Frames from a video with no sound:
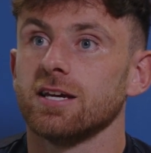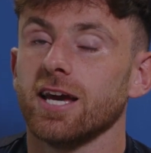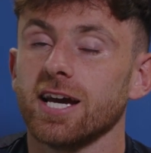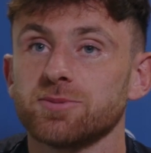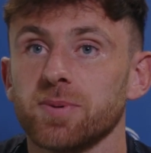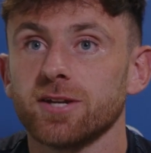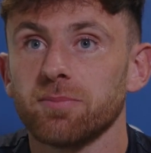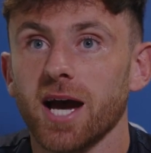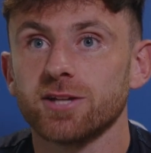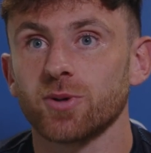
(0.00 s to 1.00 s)
Yeah, it's been a
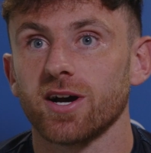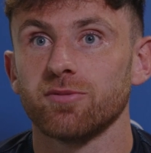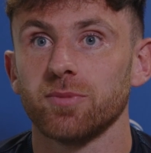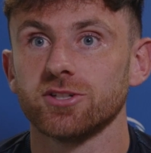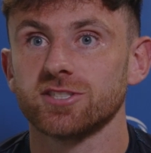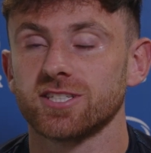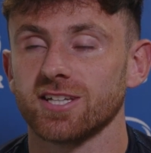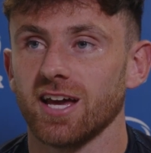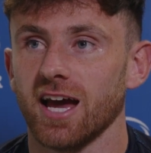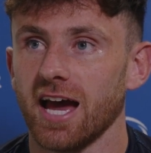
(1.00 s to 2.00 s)
mad 12 months.
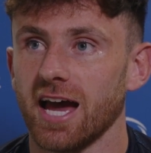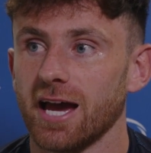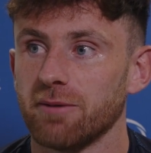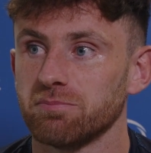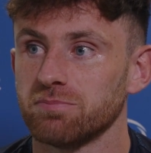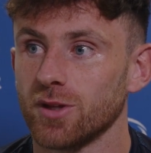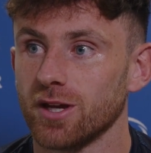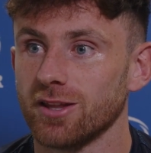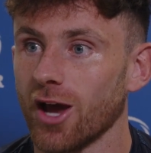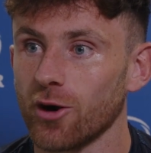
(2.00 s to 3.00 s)

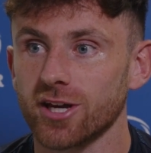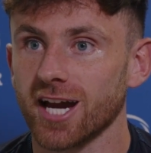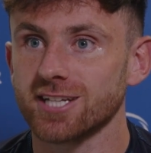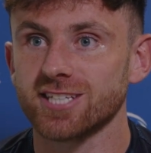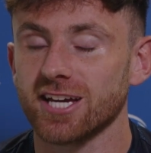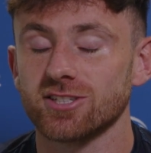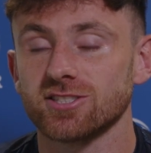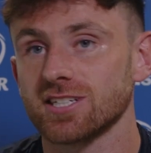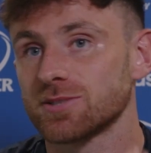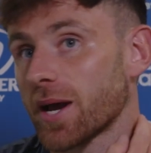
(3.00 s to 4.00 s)
Now, I can't say I
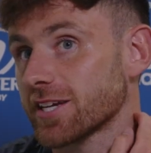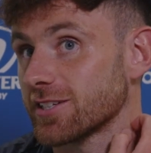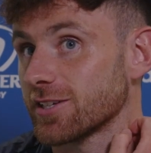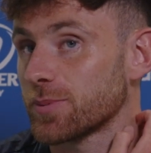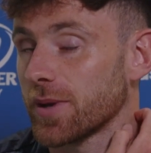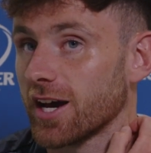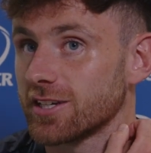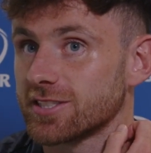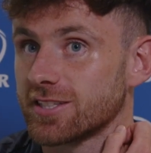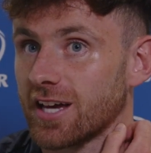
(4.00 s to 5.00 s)
was expecting it, to be
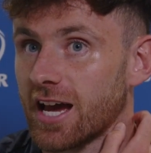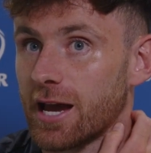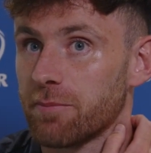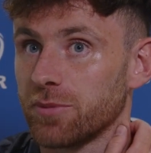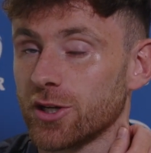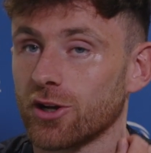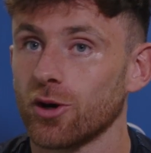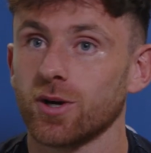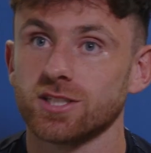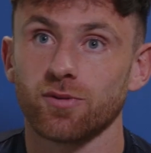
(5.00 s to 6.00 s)
honest. You can
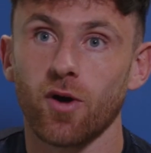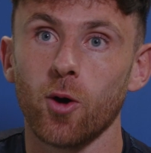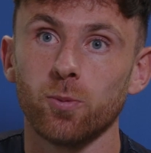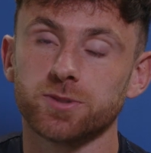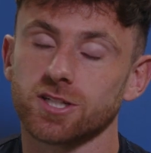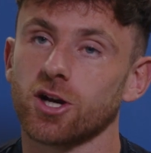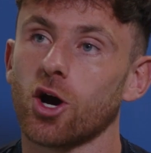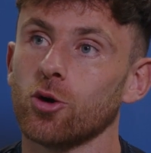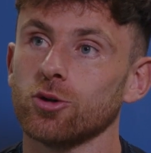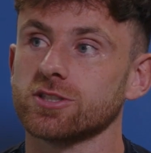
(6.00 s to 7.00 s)
always have hopes and
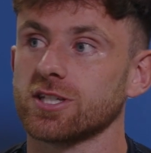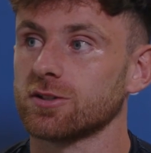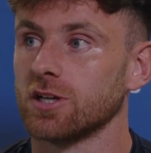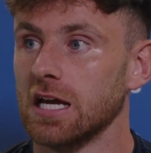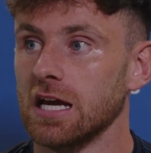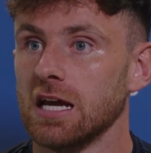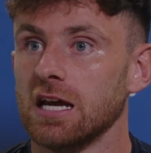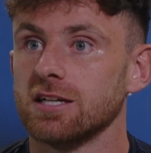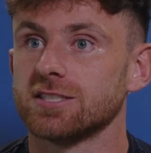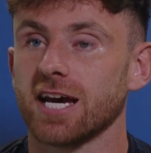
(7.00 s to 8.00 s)
goals and
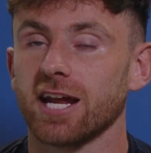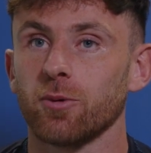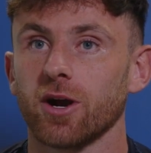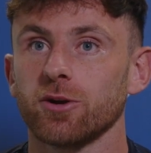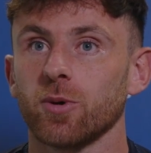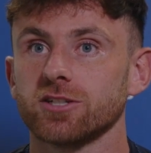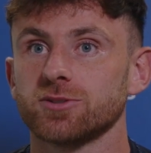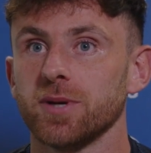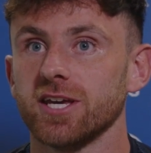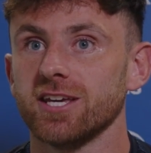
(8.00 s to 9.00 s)
set out where you want
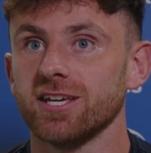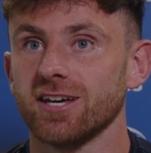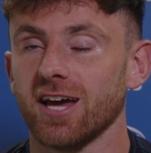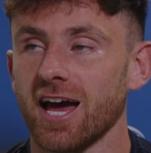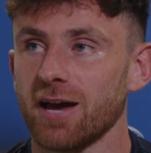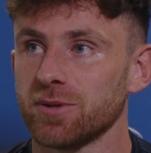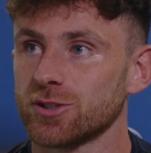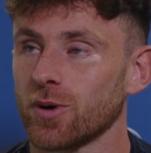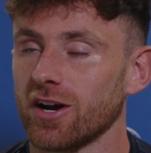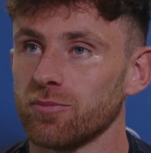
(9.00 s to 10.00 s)
to be in
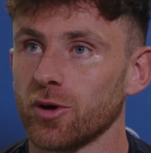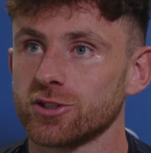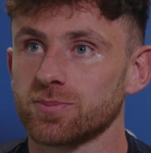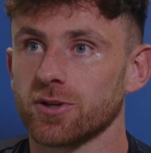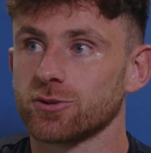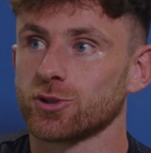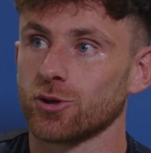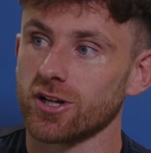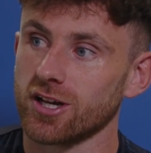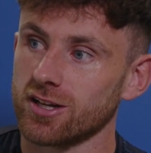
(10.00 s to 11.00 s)
12 months, but it was
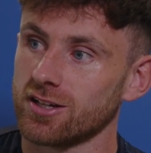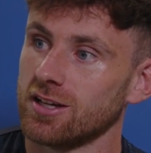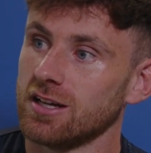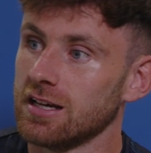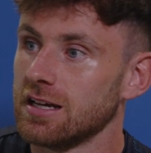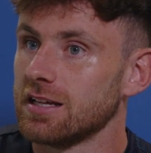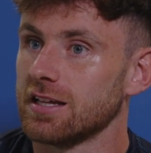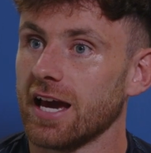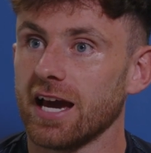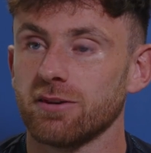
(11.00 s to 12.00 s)
sort of,
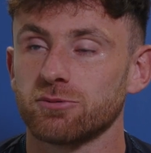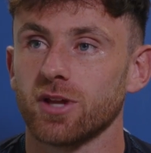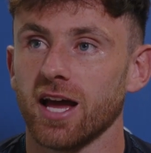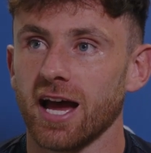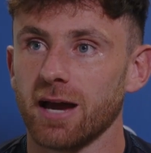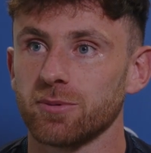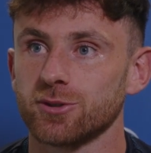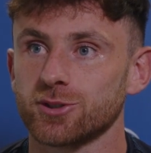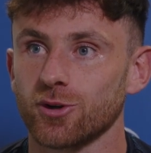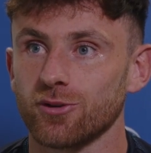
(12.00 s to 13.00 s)
it
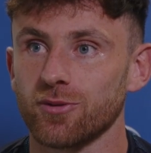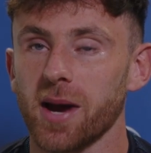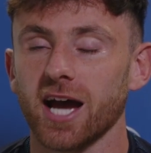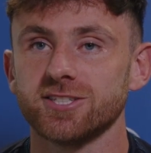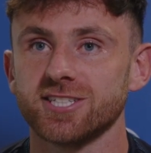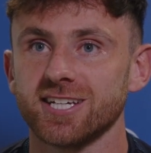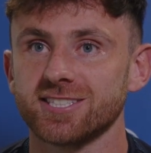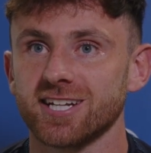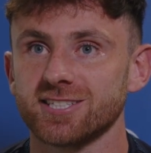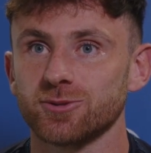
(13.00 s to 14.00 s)
was sort of a mad
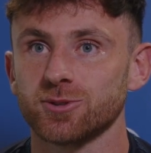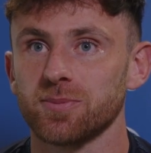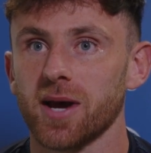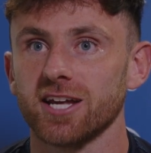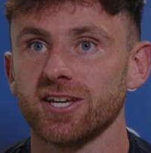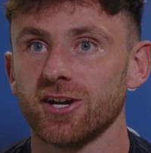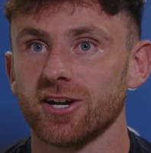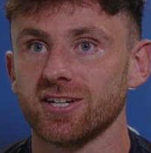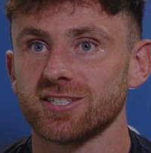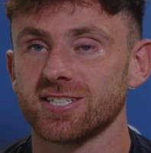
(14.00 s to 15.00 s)
season, as it was a mad
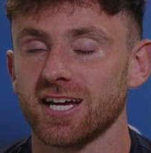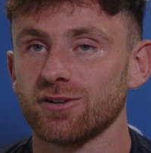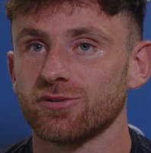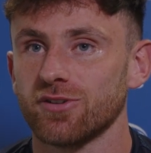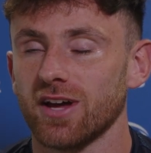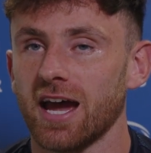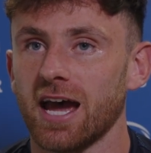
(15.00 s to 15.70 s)
year in itself.